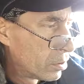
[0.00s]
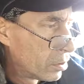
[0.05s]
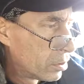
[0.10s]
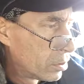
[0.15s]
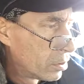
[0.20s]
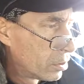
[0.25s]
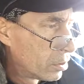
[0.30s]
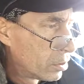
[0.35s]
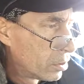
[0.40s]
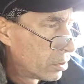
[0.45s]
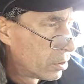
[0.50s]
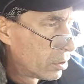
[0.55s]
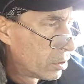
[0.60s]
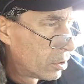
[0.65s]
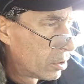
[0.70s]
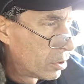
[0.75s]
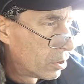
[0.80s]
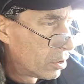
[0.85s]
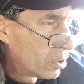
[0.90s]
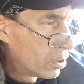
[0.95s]

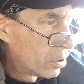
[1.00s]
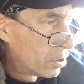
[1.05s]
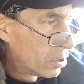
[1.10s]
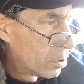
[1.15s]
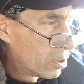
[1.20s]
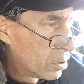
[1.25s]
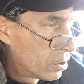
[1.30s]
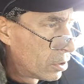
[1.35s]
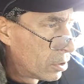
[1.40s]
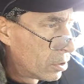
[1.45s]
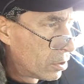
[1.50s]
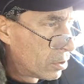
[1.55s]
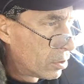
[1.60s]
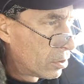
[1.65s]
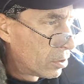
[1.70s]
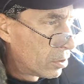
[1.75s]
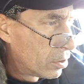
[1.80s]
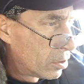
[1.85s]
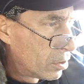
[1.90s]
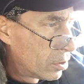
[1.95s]

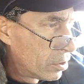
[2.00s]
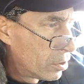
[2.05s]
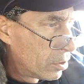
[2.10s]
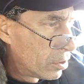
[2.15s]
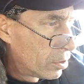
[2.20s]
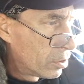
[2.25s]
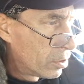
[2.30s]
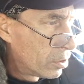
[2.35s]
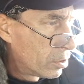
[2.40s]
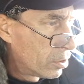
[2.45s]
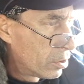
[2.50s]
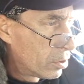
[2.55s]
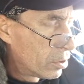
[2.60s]
[no speech]